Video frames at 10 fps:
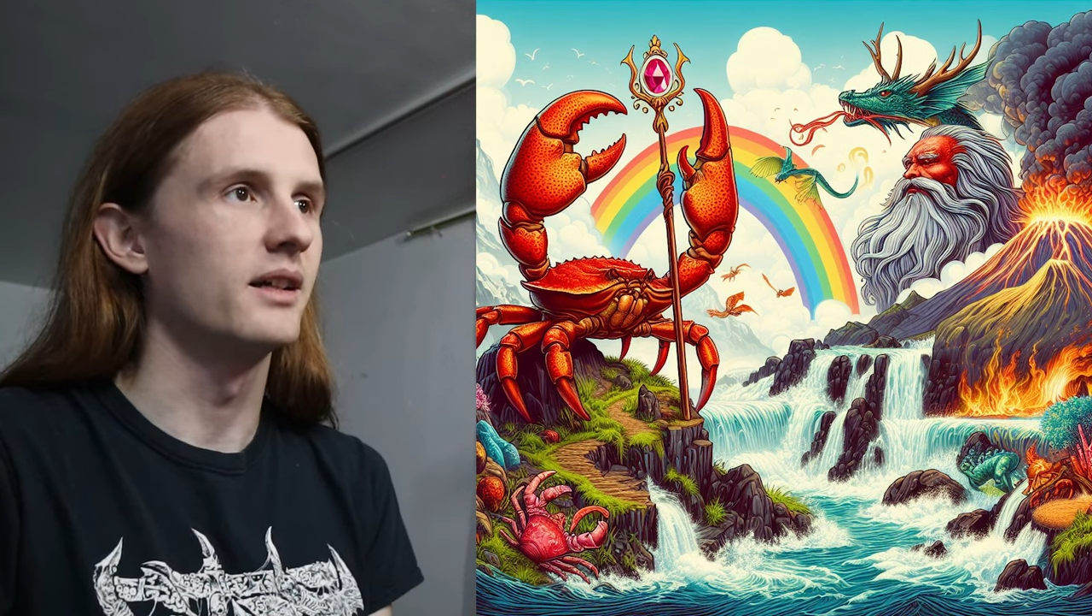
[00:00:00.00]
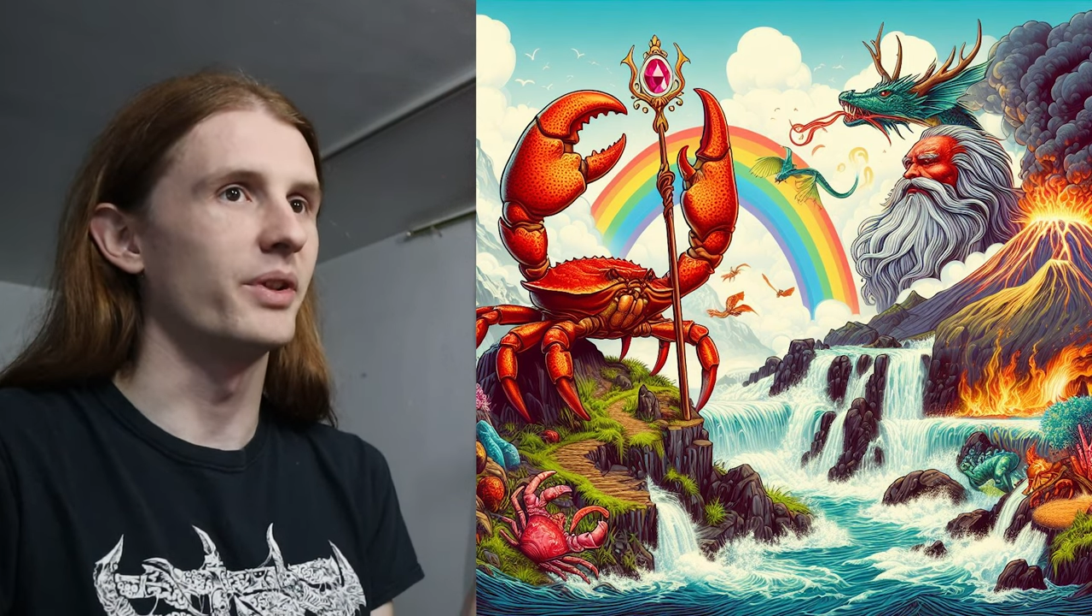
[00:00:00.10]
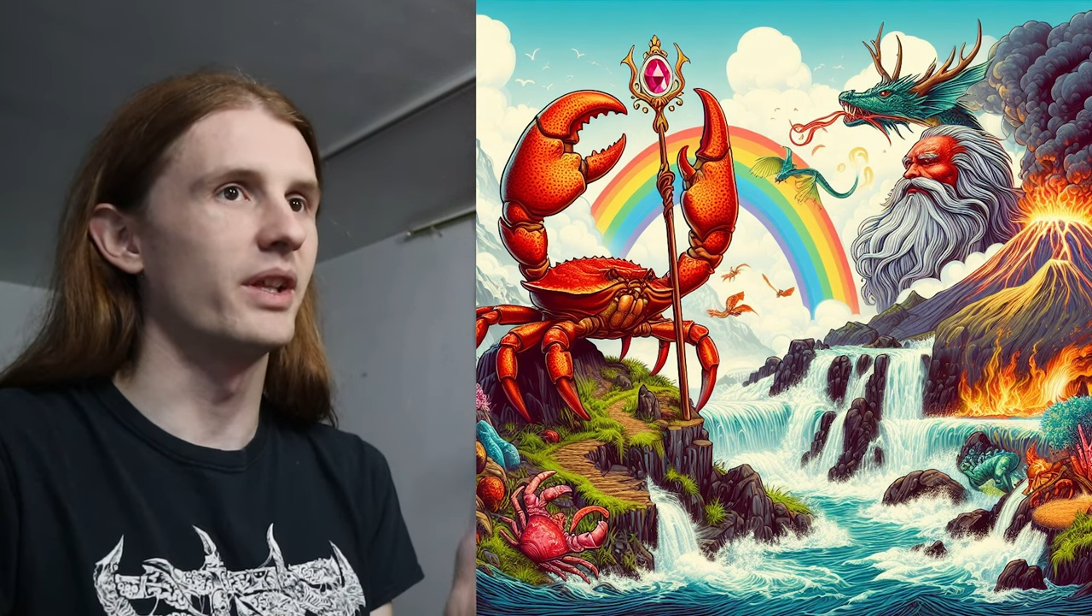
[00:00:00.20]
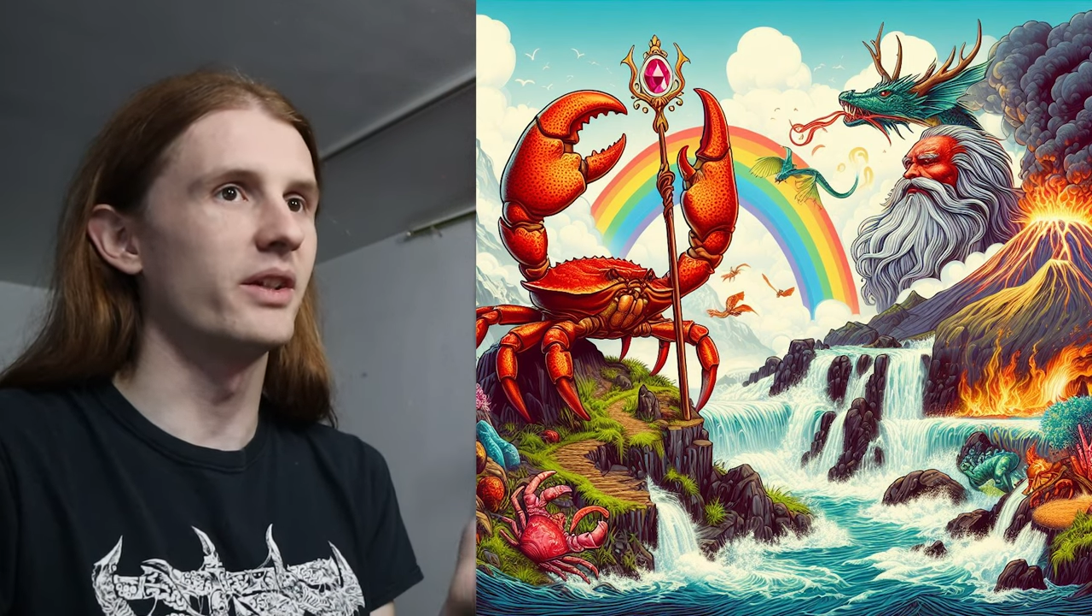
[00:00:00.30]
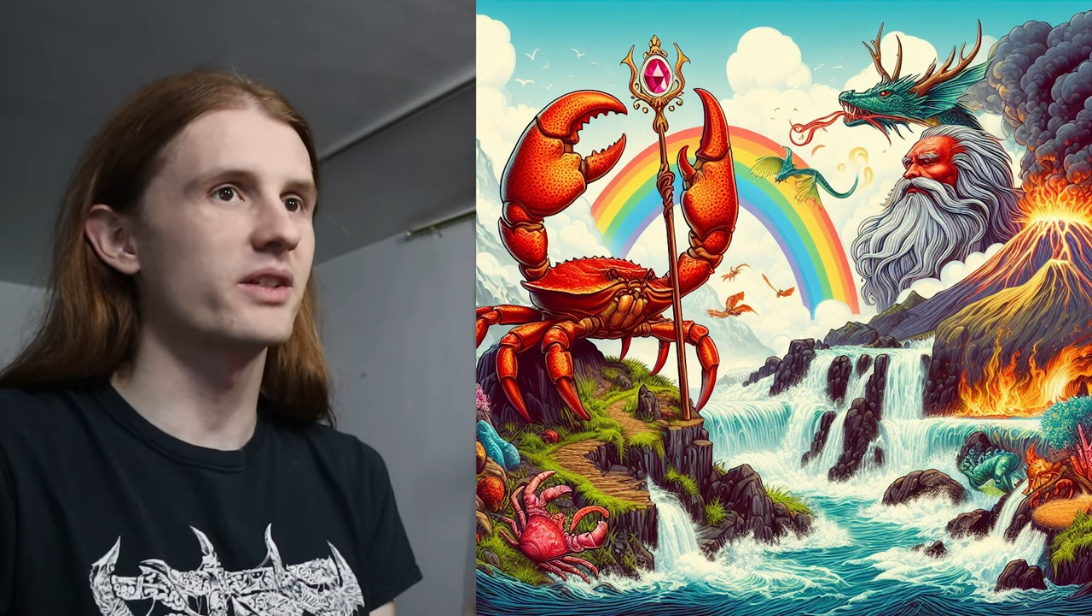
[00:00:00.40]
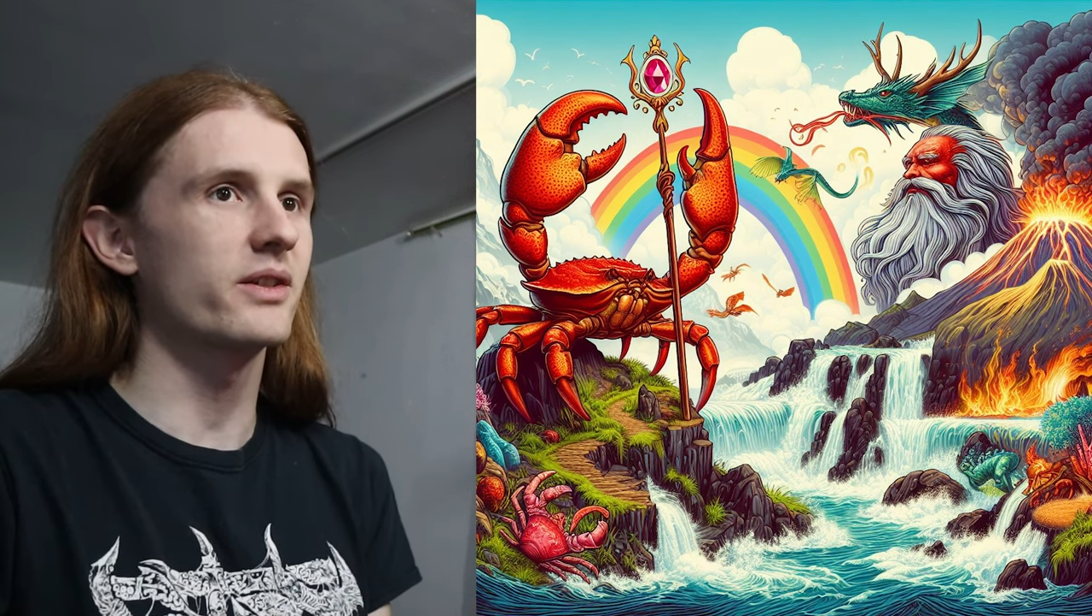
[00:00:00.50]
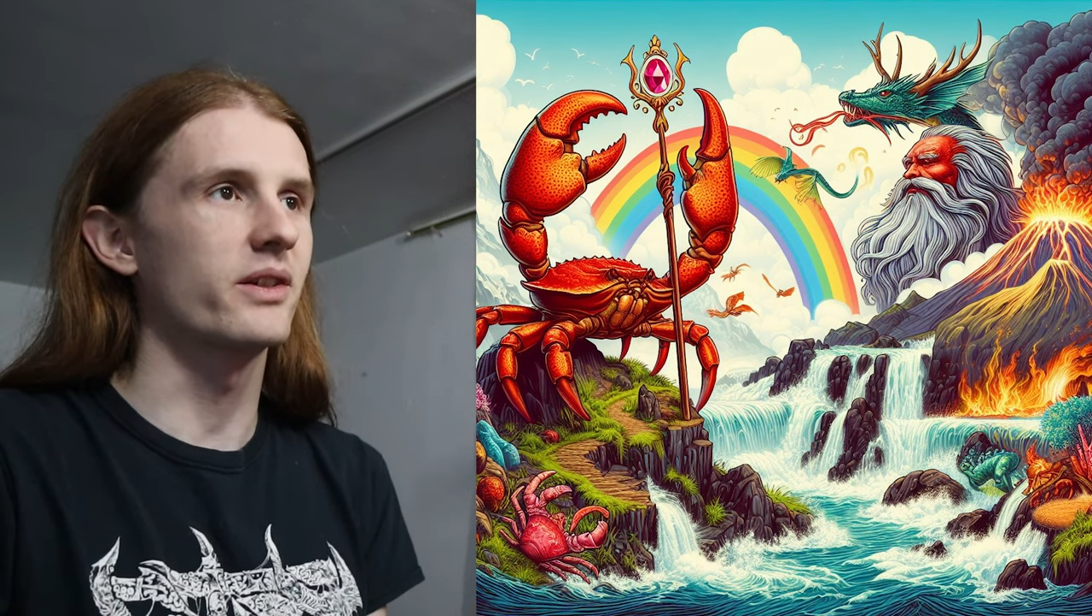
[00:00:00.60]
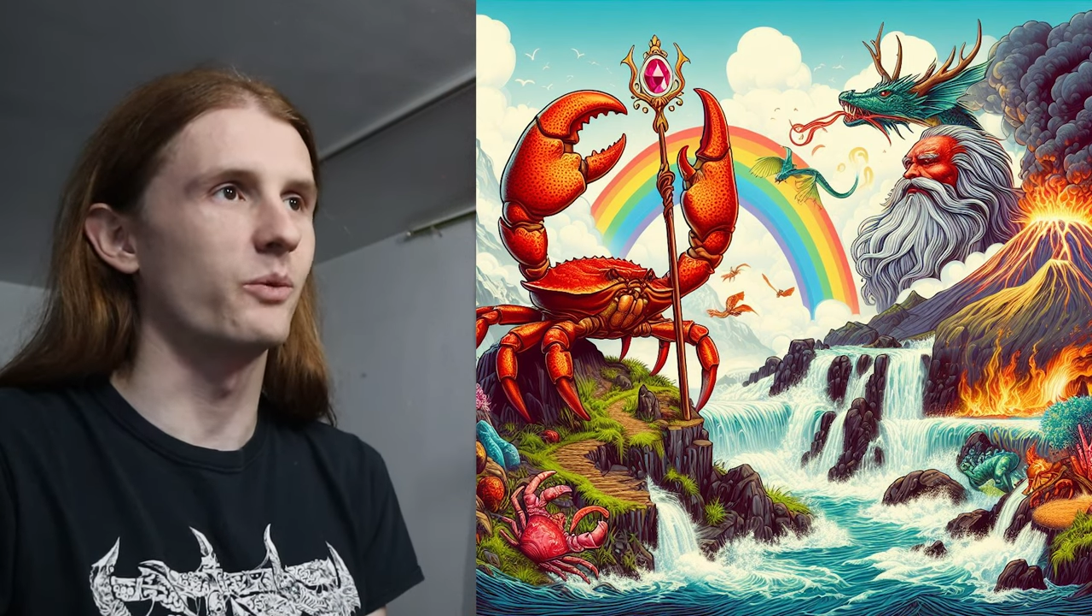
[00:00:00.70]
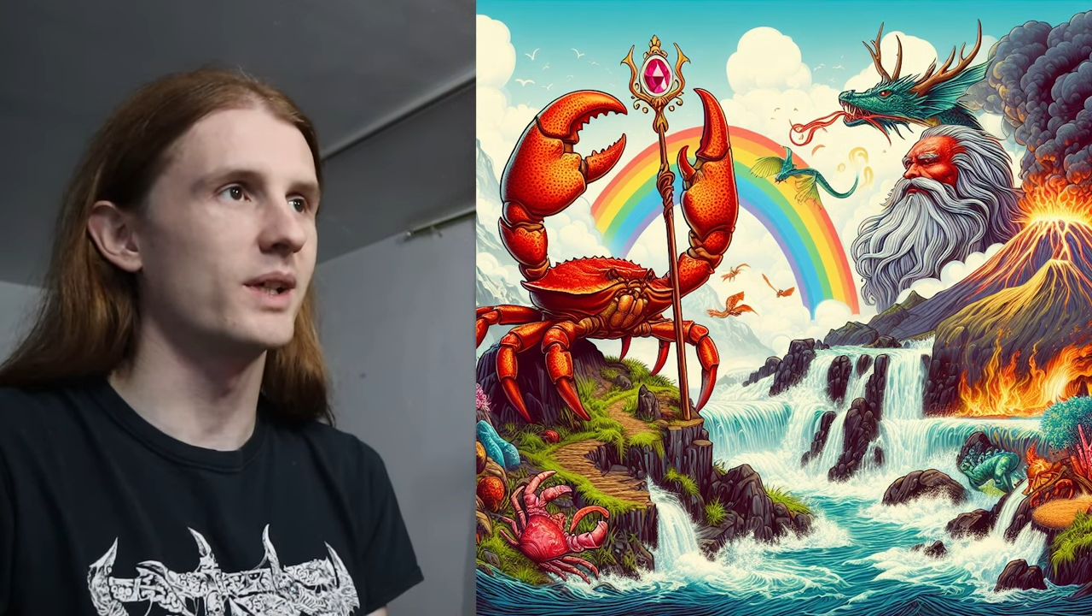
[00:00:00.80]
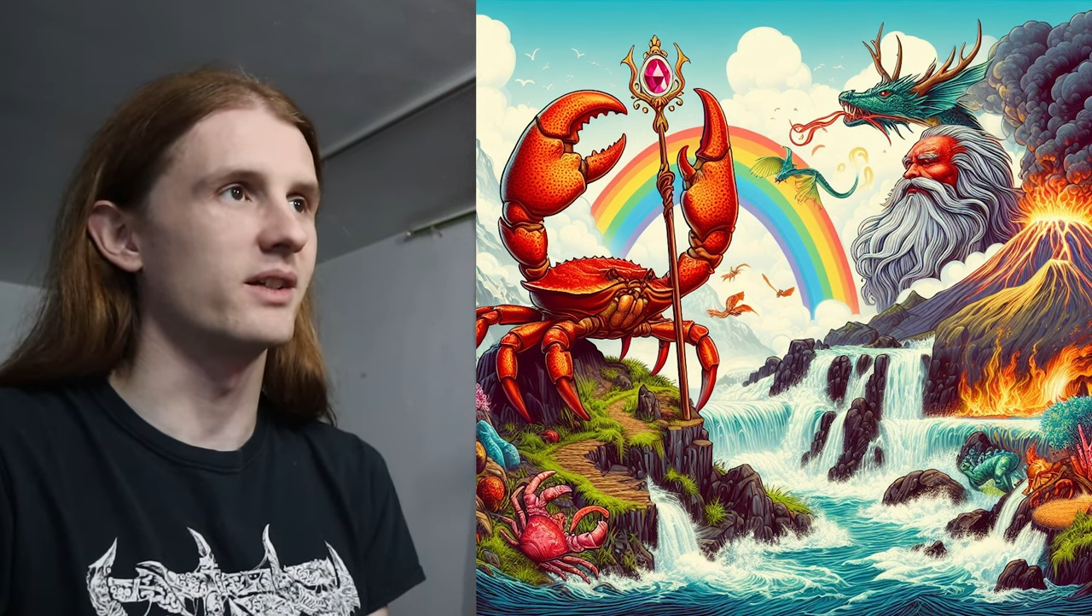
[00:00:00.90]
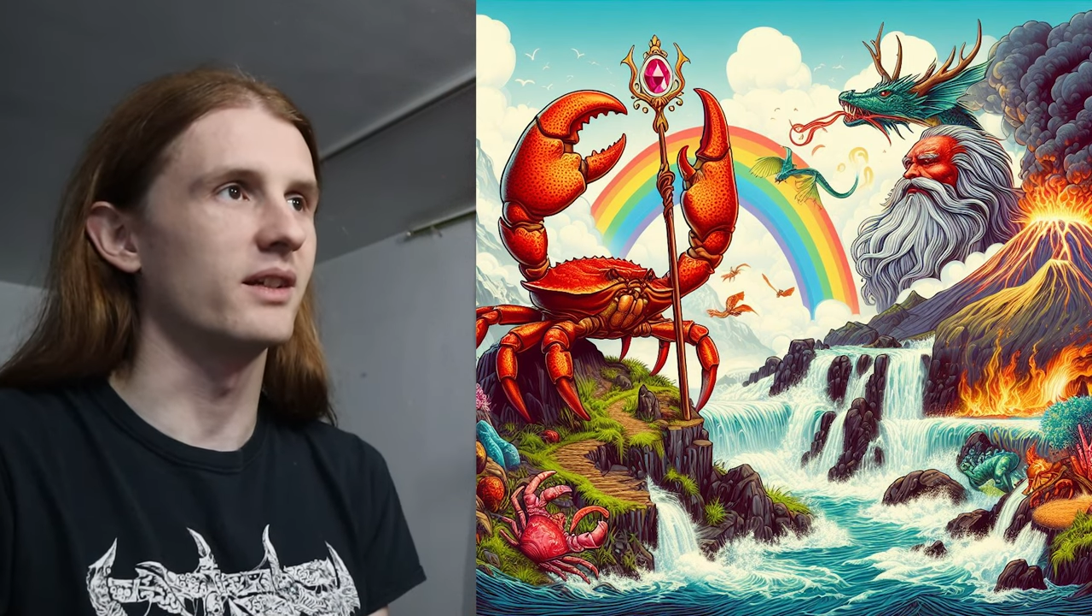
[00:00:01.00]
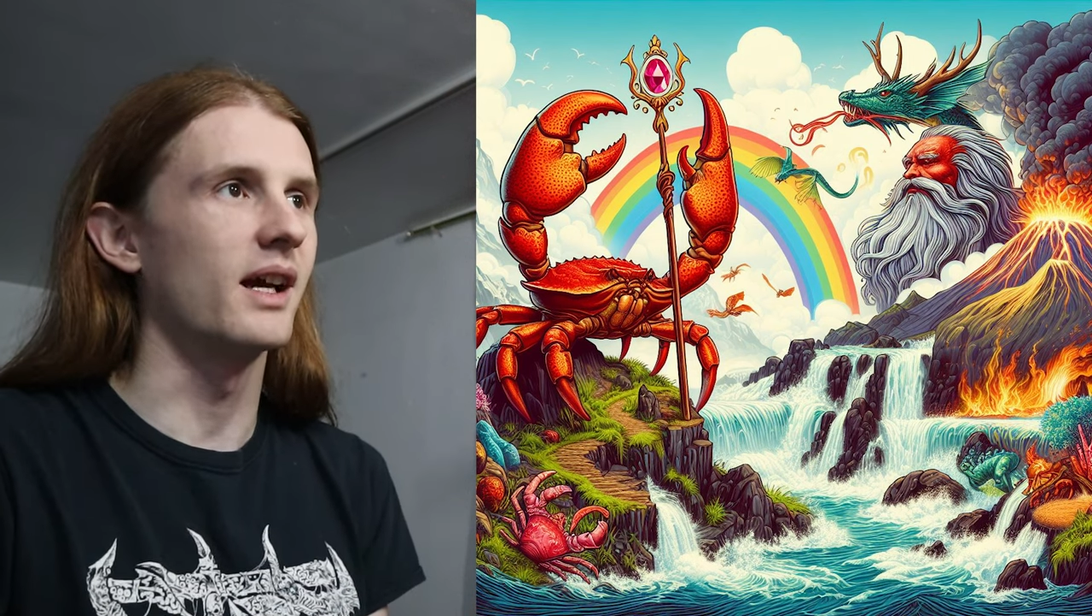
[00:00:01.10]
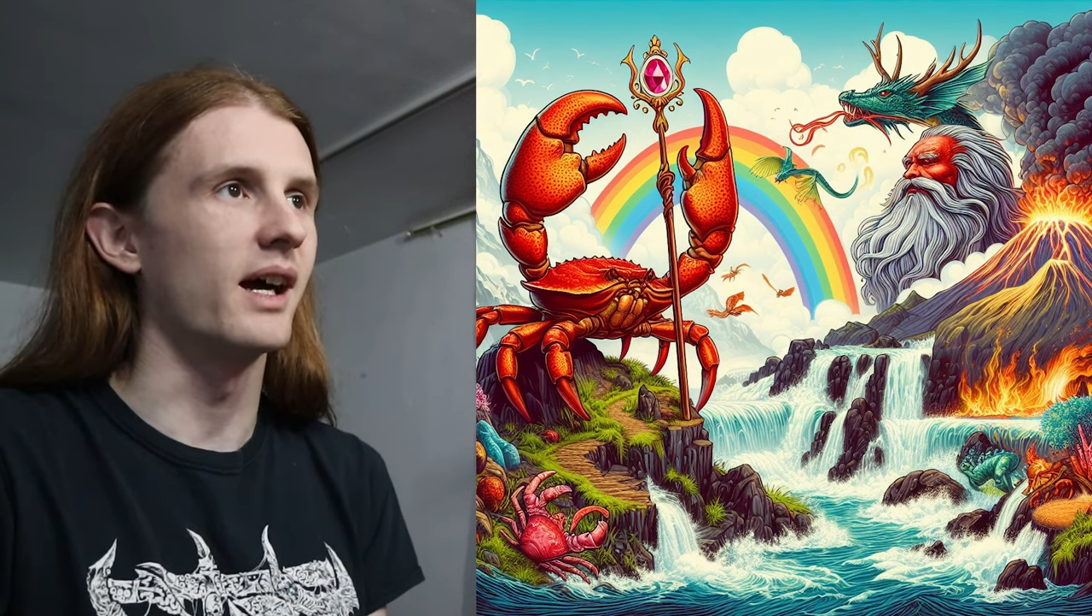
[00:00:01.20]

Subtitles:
But then there's also the wizard